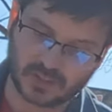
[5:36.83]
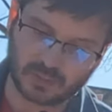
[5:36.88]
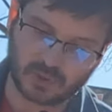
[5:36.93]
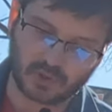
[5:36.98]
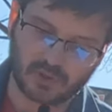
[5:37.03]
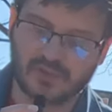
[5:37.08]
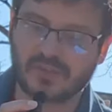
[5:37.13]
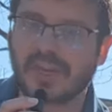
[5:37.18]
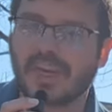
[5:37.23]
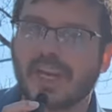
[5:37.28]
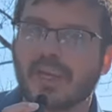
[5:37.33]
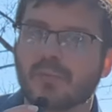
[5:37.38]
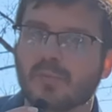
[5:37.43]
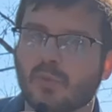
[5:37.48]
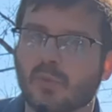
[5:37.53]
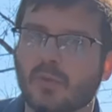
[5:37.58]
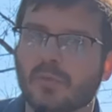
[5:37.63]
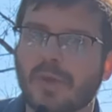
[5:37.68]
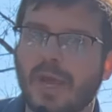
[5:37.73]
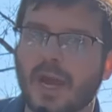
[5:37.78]
symbol, they had
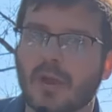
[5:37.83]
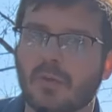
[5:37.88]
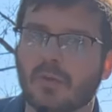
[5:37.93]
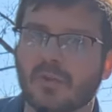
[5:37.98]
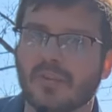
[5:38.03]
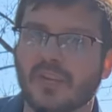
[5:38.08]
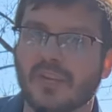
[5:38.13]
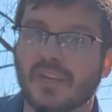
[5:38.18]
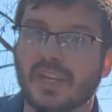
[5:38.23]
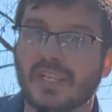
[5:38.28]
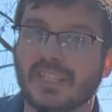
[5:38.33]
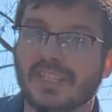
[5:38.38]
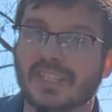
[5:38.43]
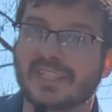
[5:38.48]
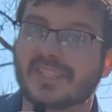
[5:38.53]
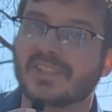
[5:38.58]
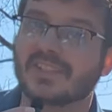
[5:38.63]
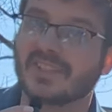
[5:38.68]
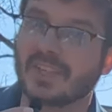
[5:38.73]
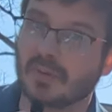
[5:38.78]
more power than they
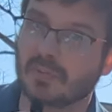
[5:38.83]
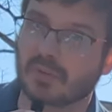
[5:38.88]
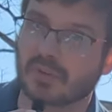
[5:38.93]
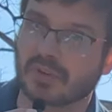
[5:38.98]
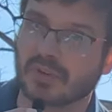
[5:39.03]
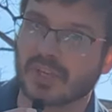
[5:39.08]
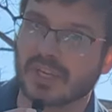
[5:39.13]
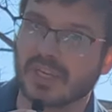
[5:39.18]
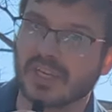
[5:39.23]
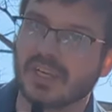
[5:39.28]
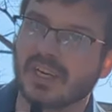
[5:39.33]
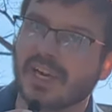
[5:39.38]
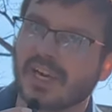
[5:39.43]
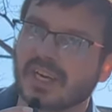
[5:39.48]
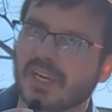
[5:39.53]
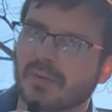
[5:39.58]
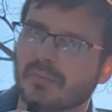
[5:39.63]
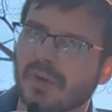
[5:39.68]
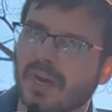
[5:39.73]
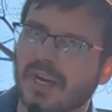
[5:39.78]
did separately,
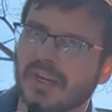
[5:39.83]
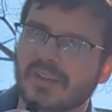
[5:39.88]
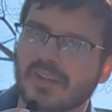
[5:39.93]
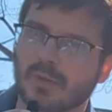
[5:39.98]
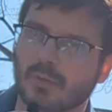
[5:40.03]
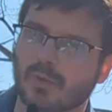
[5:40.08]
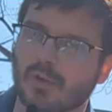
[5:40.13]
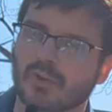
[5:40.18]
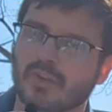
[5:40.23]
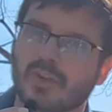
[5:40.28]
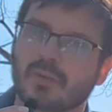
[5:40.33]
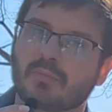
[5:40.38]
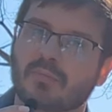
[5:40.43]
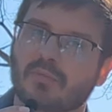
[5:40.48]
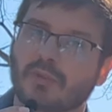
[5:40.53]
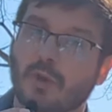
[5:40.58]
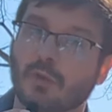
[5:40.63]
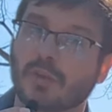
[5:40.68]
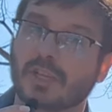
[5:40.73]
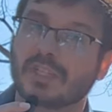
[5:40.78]
and combined they were the
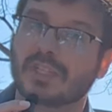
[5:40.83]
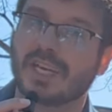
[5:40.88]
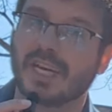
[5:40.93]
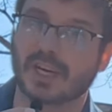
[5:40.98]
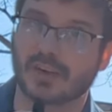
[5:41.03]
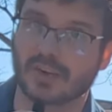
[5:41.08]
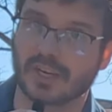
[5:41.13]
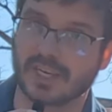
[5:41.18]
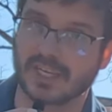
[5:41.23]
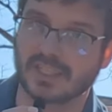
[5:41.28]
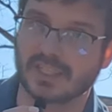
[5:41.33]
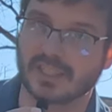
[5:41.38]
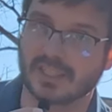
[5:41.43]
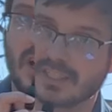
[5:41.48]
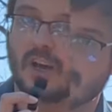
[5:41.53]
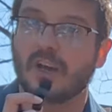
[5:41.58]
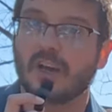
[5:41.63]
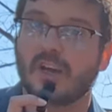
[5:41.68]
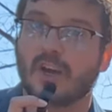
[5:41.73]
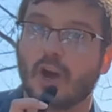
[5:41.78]
proletariat.
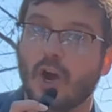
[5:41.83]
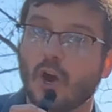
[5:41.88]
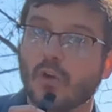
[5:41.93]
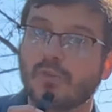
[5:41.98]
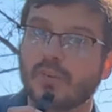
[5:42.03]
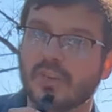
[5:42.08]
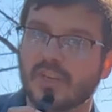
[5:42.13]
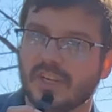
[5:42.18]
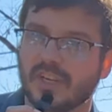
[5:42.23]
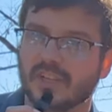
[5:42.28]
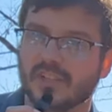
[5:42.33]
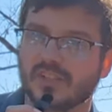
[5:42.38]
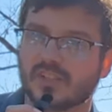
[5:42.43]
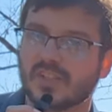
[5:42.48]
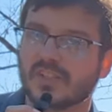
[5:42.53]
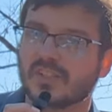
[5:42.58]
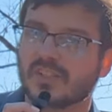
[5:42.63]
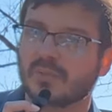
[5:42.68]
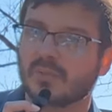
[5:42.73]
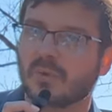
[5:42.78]
Over the years,
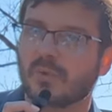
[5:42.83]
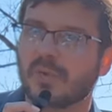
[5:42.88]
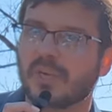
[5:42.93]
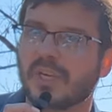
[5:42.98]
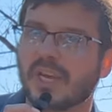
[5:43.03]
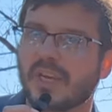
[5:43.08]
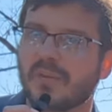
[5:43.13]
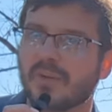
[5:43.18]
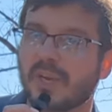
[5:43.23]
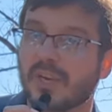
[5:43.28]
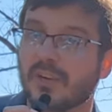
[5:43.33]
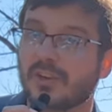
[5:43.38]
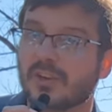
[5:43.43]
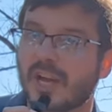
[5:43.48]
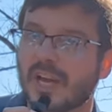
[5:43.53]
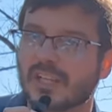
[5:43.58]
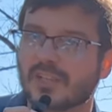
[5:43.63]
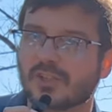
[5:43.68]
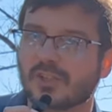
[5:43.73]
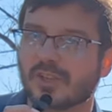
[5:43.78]
this symbol became
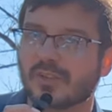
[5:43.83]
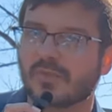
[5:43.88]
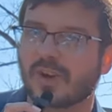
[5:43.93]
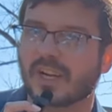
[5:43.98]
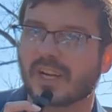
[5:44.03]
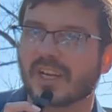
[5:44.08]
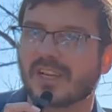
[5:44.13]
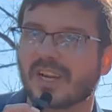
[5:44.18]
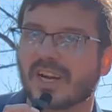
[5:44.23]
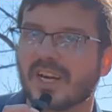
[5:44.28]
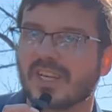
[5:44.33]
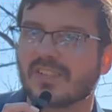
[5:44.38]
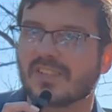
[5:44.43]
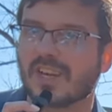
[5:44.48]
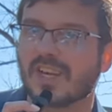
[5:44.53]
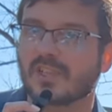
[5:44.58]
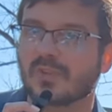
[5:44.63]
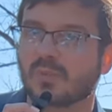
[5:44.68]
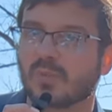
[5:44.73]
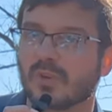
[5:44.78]
internationally recognized
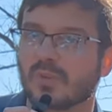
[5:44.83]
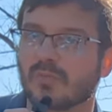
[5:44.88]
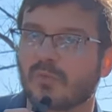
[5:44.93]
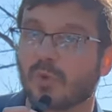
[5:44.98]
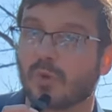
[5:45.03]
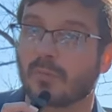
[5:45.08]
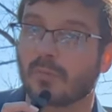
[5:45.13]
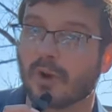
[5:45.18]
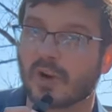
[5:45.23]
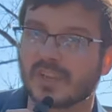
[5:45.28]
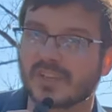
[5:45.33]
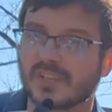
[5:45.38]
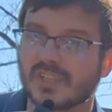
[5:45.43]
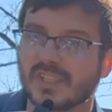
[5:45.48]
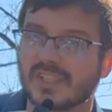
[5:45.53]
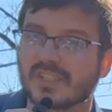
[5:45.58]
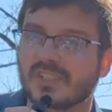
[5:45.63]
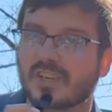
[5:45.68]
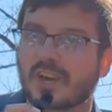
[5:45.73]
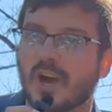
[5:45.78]
as one for
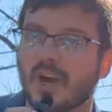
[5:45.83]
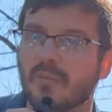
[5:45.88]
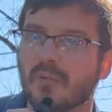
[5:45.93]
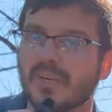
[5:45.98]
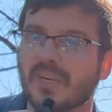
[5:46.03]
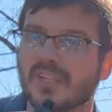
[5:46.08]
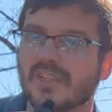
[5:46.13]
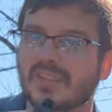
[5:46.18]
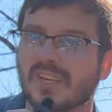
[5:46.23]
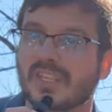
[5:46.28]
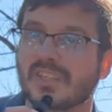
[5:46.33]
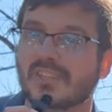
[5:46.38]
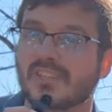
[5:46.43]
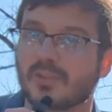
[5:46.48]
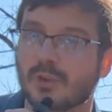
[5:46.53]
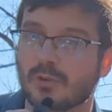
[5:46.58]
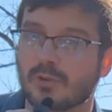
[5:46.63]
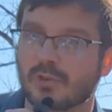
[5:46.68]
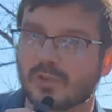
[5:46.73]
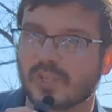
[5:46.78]
Marxist, communist, and
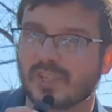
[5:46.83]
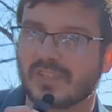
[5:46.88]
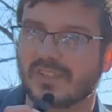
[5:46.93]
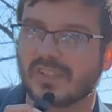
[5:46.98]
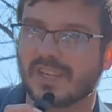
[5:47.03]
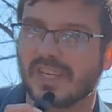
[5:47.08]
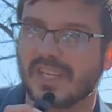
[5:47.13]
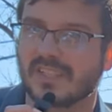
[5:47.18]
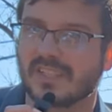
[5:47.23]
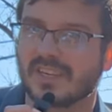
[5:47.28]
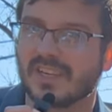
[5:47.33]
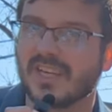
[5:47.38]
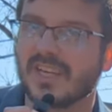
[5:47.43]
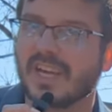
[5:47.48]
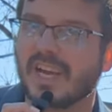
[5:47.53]
socialist states,